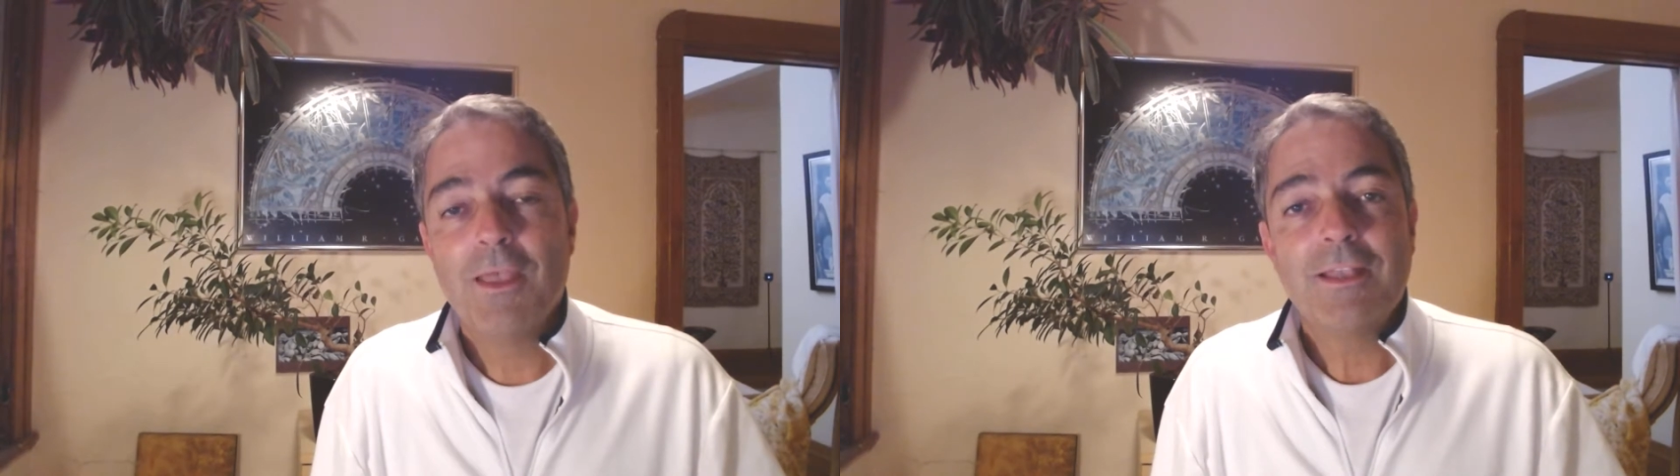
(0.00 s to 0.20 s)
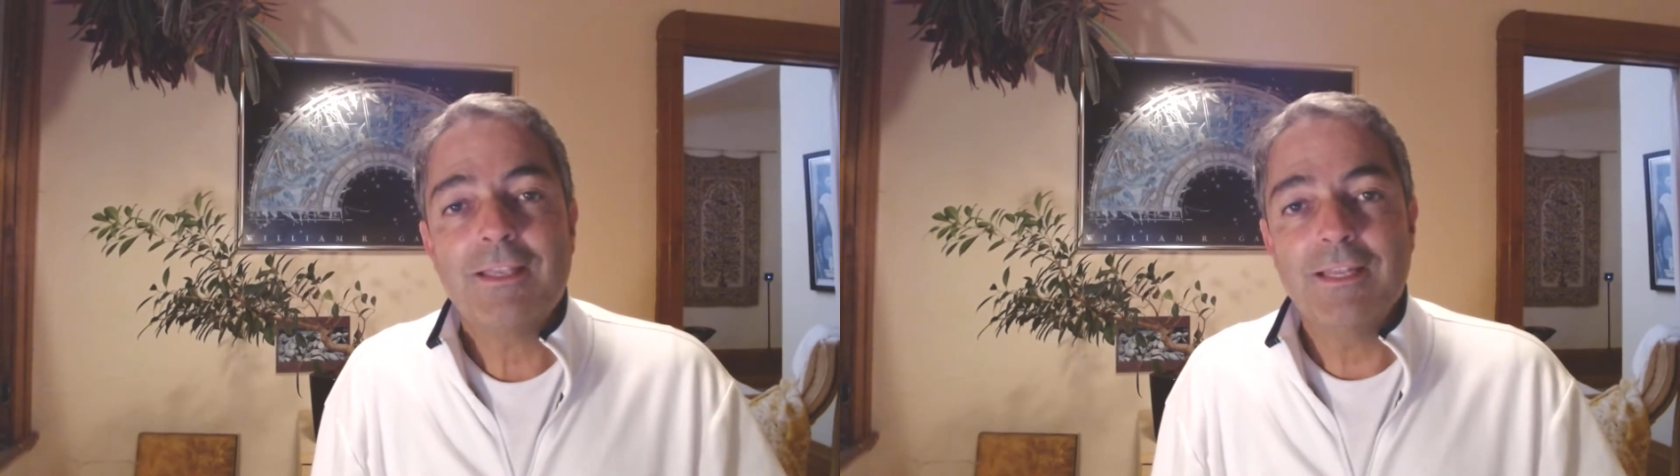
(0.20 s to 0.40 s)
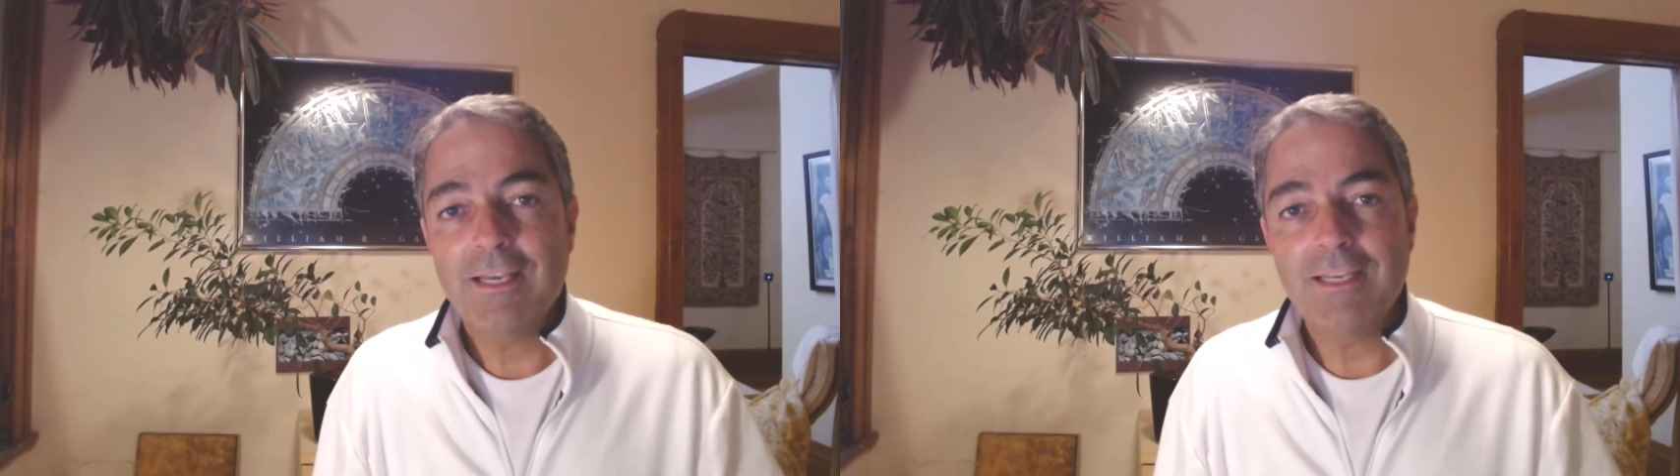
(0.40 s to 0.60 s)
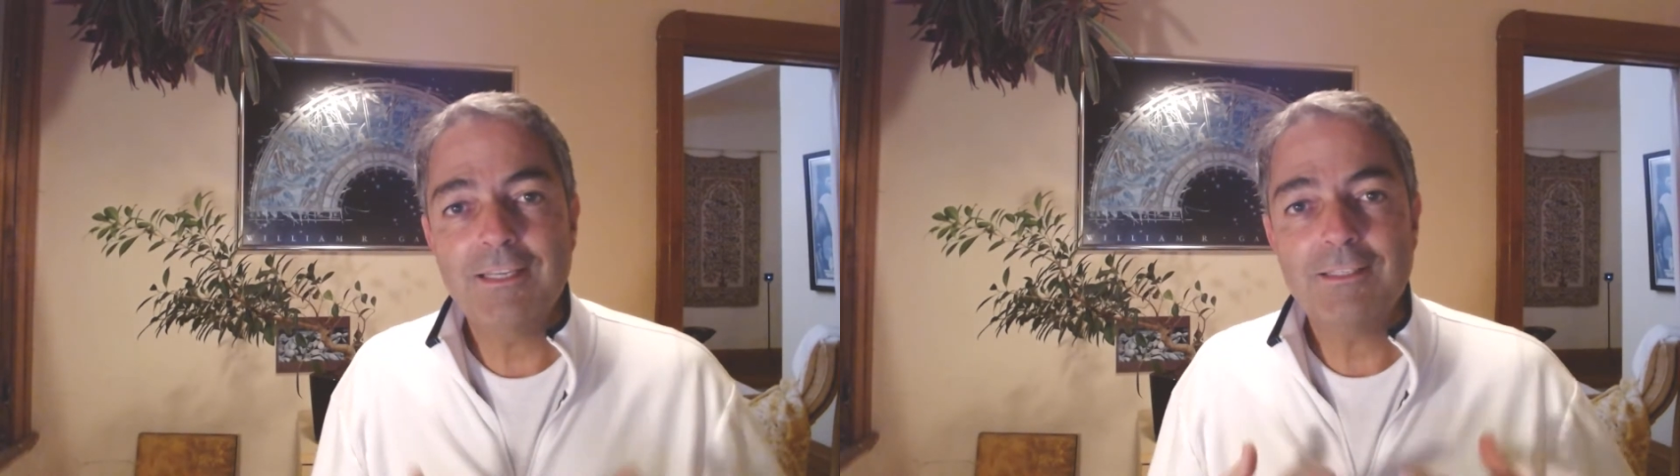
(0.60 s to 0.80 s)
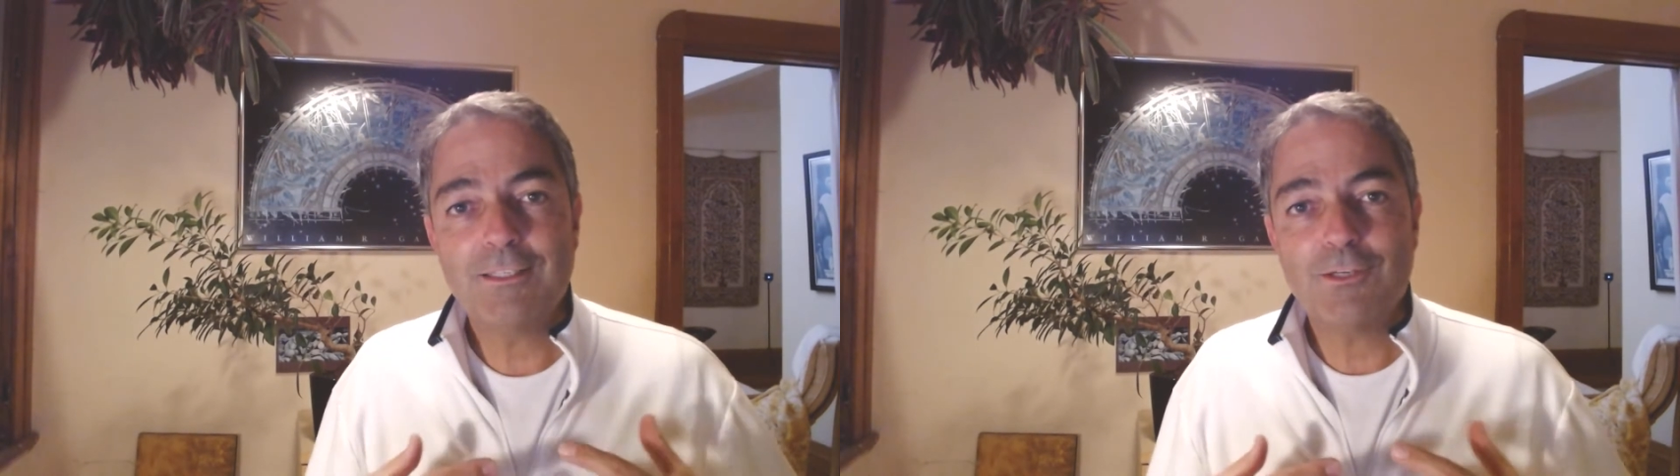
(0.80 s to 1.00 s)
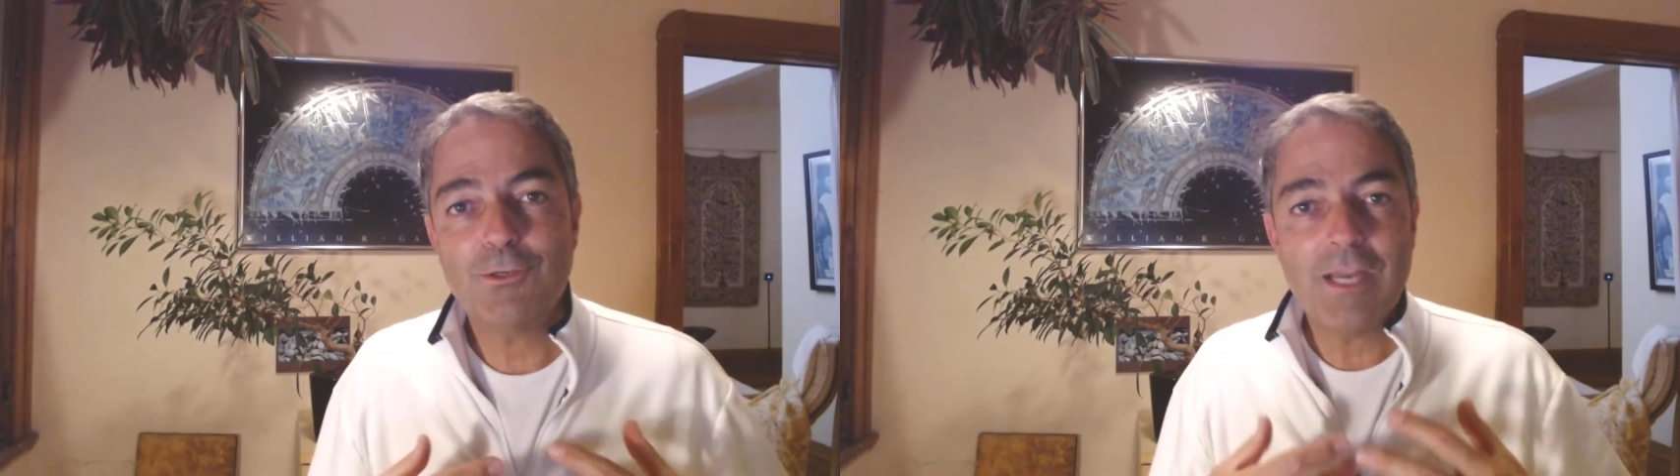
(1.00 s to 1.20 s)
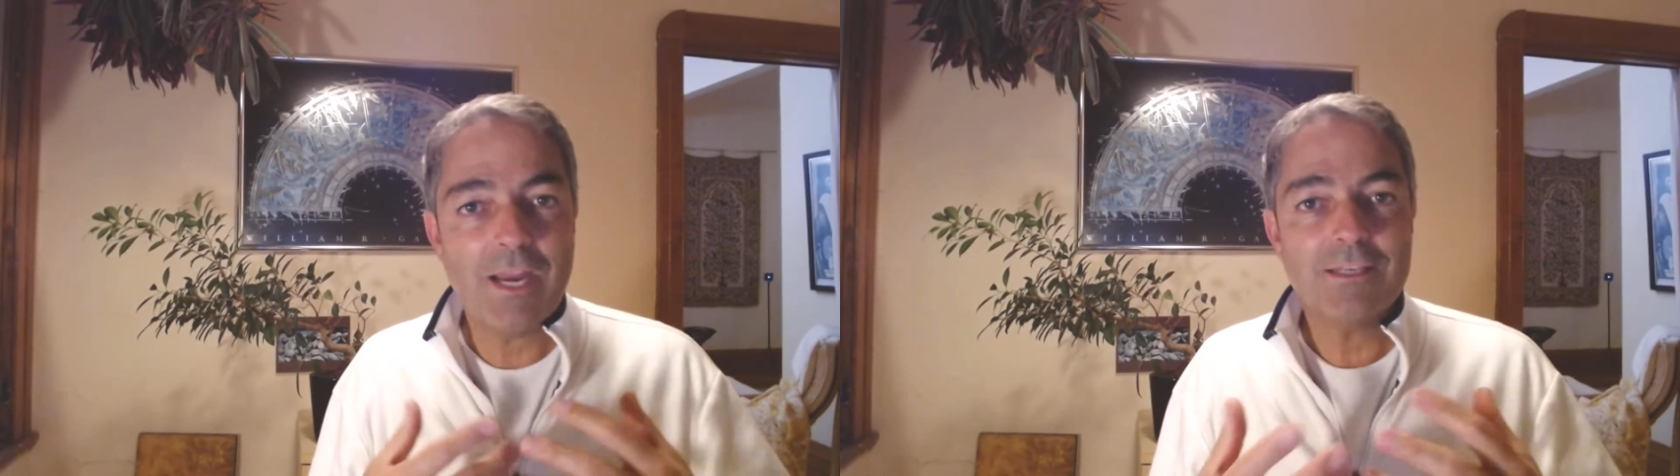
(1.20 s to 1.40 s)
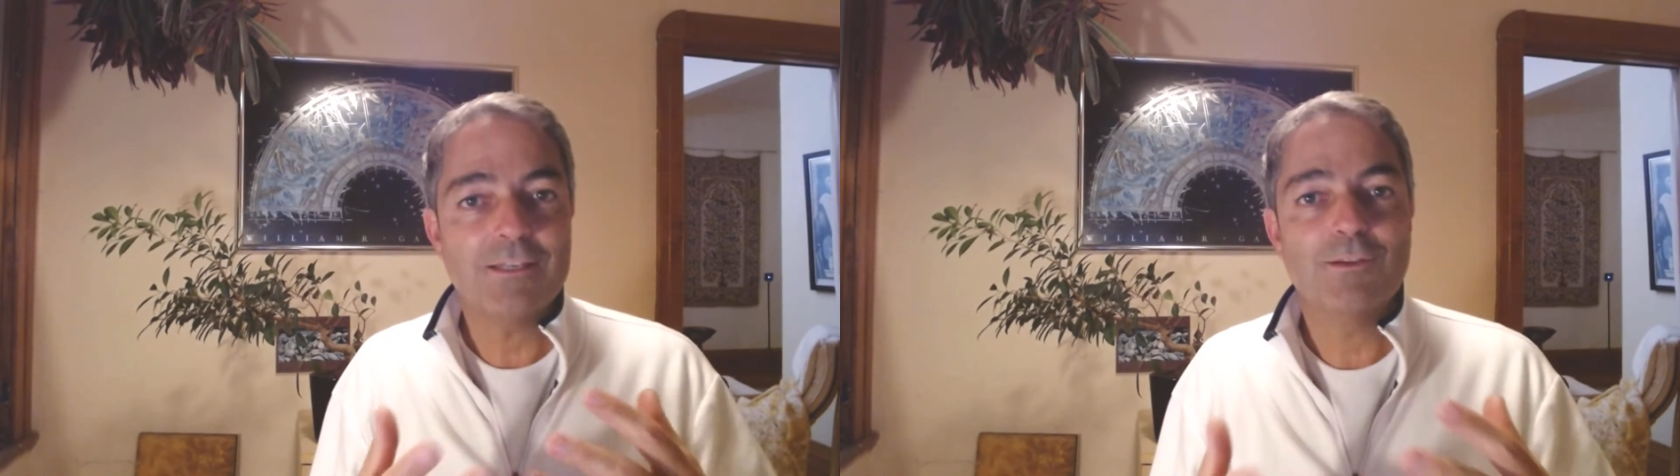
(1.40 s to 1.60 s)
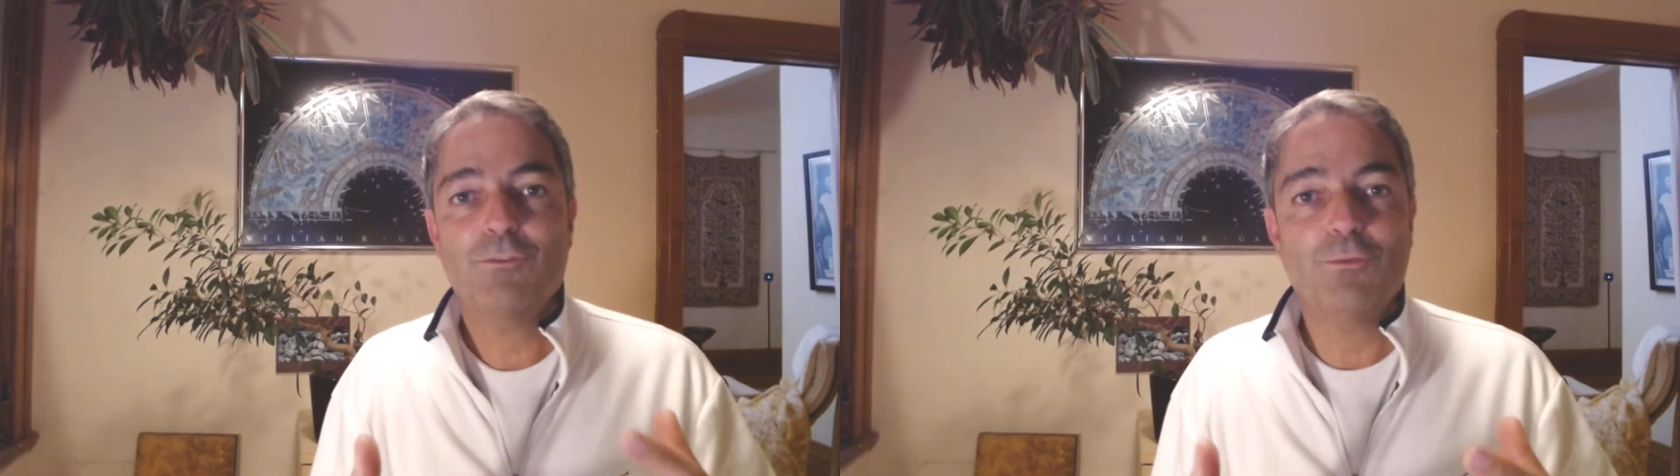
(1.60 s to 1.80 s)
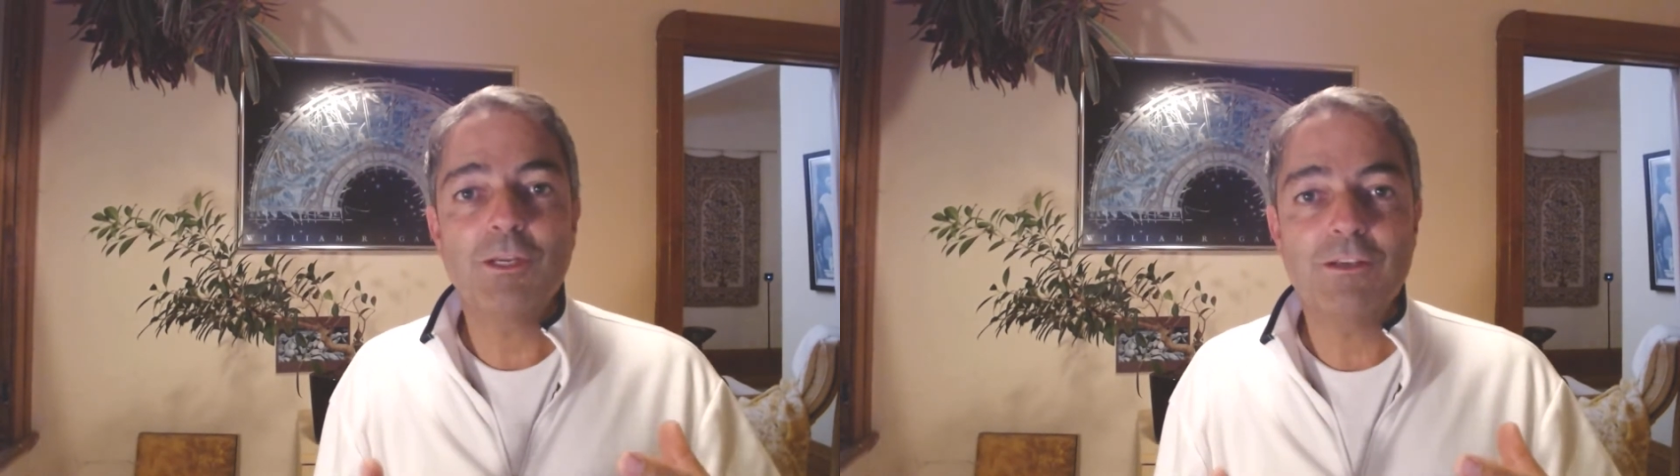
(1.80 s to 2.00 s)
Can I create
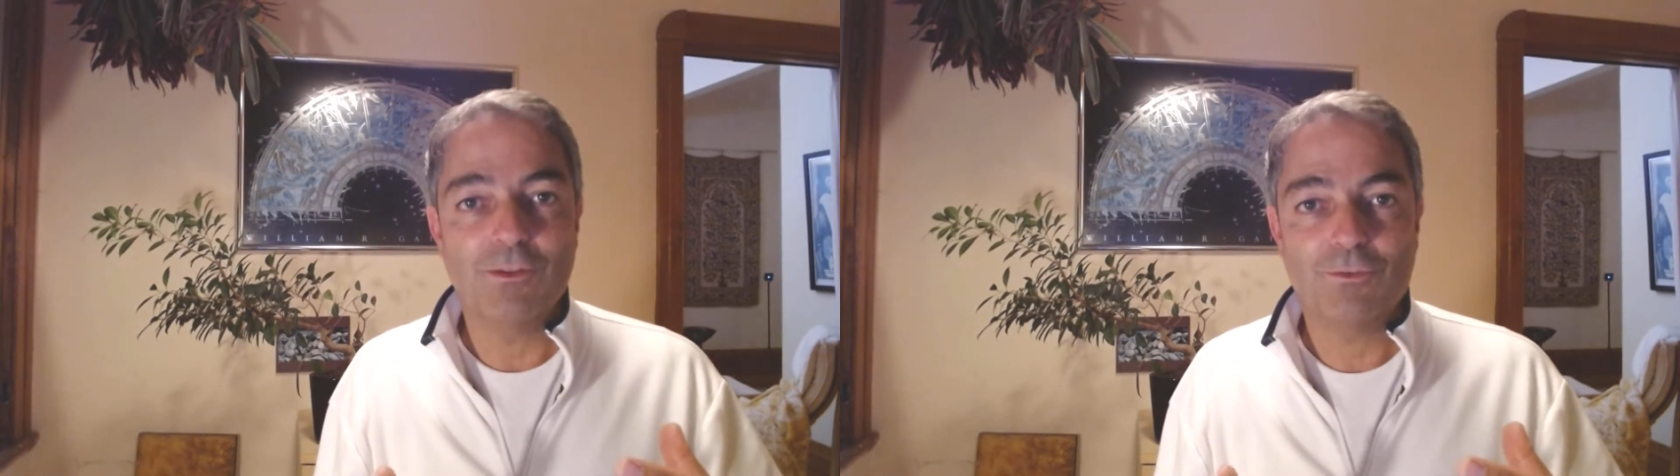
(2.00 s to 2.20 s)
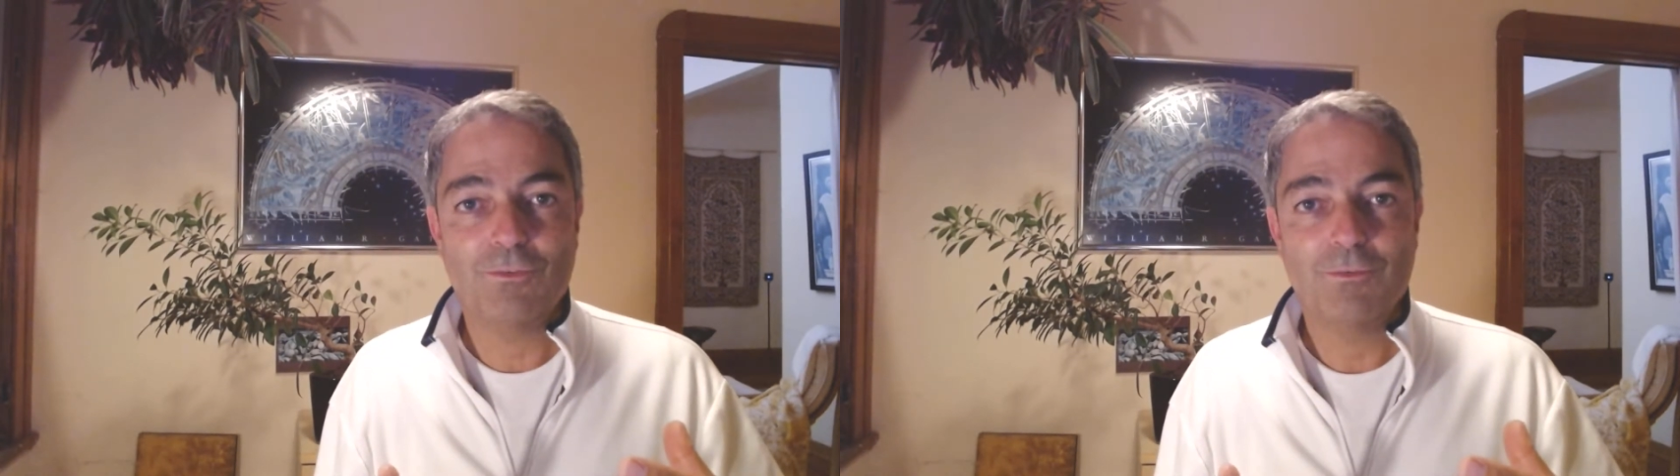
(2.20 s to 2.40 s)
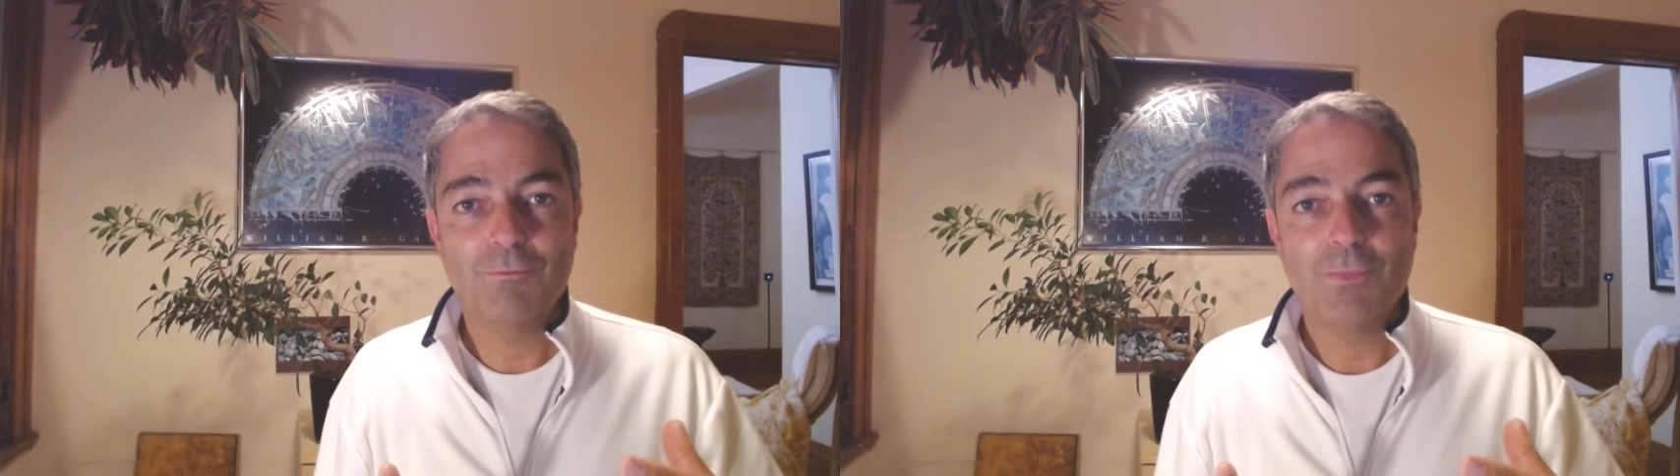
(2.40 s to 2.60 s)
sweetness?